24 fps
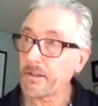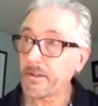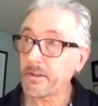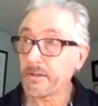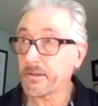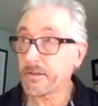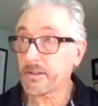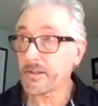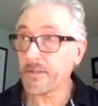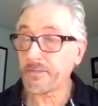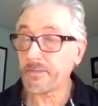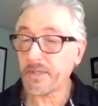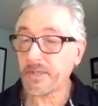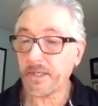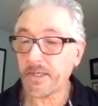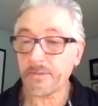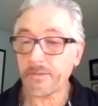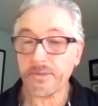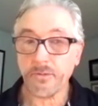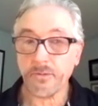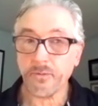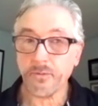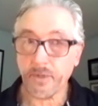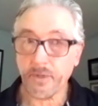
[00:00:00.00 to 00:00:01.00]
Sometimes
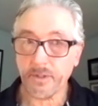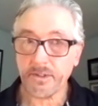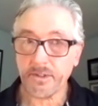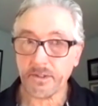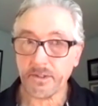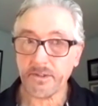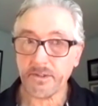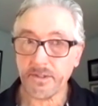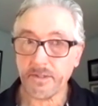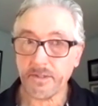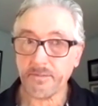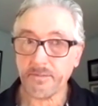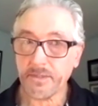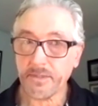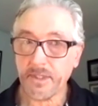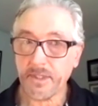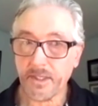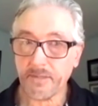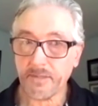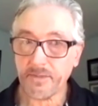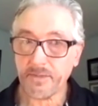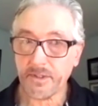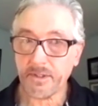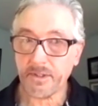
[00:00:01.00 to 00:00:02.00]
it works and
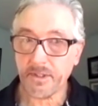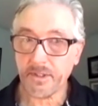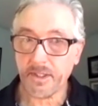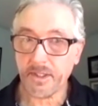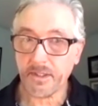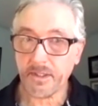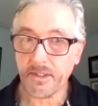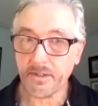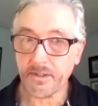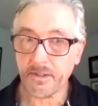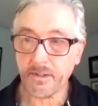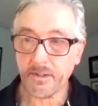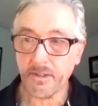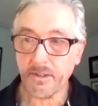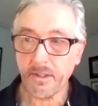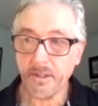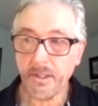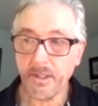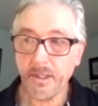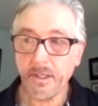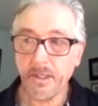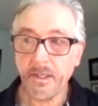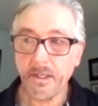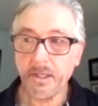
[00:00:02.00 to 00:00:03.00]
sometimes it doesn't.
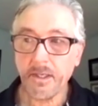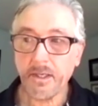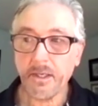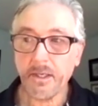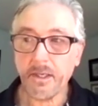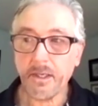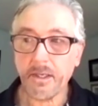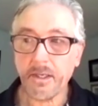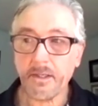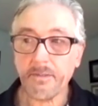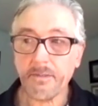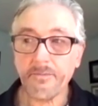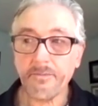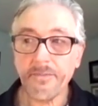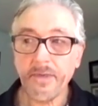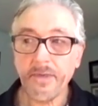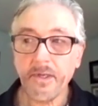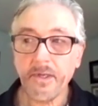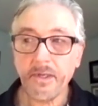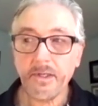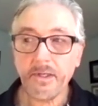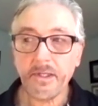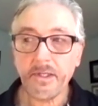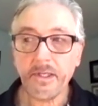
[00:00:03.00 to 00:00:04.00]

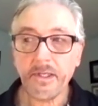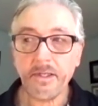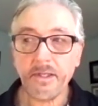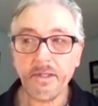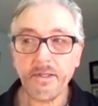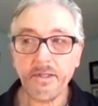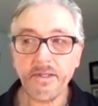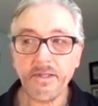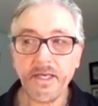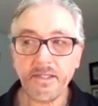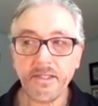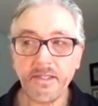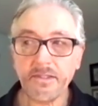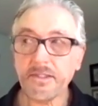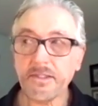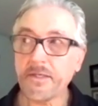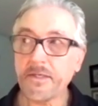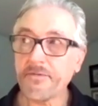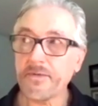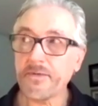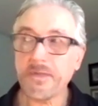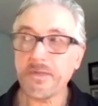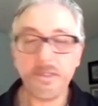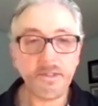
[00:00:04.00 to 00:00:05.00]
And that's
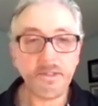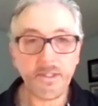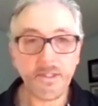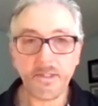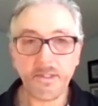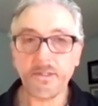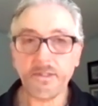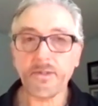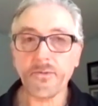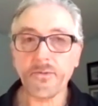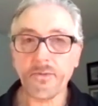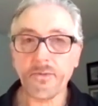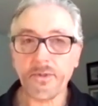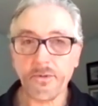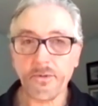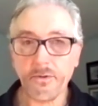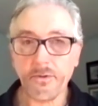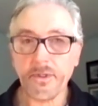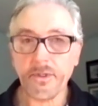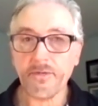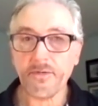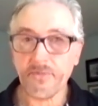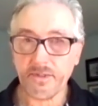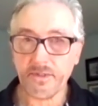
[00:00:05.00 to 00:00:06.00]
different than dealing with
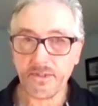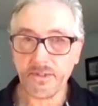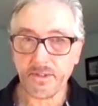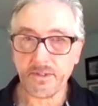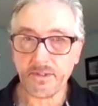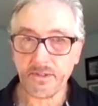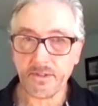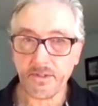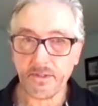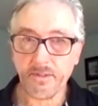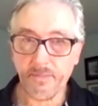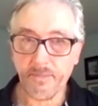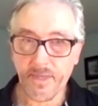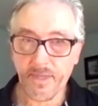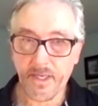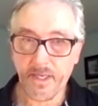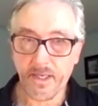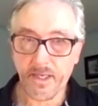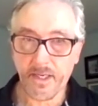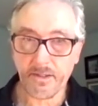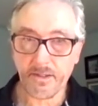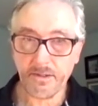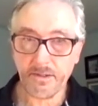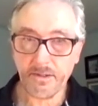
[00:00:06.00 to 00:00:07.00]
grievances in the
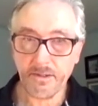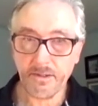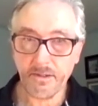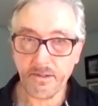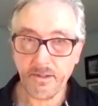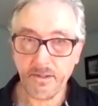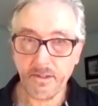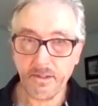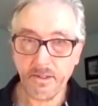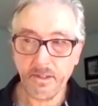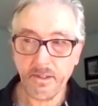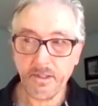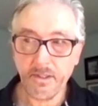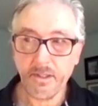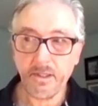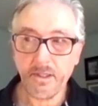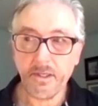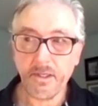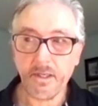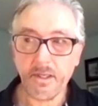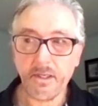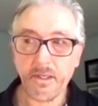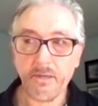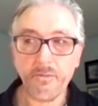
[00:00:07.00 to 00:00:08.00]
past,
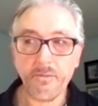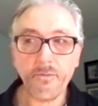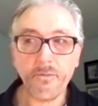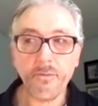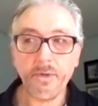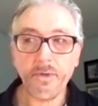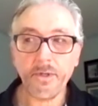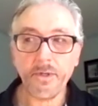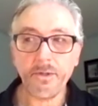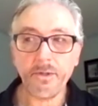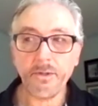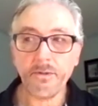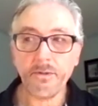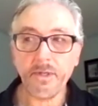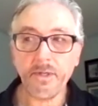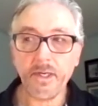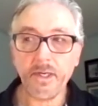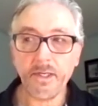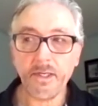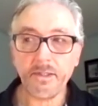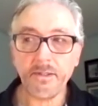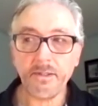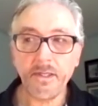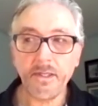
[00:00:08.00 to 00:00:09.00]
where you
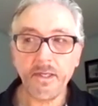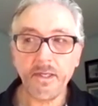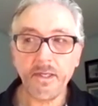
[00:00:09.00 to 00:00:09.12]
can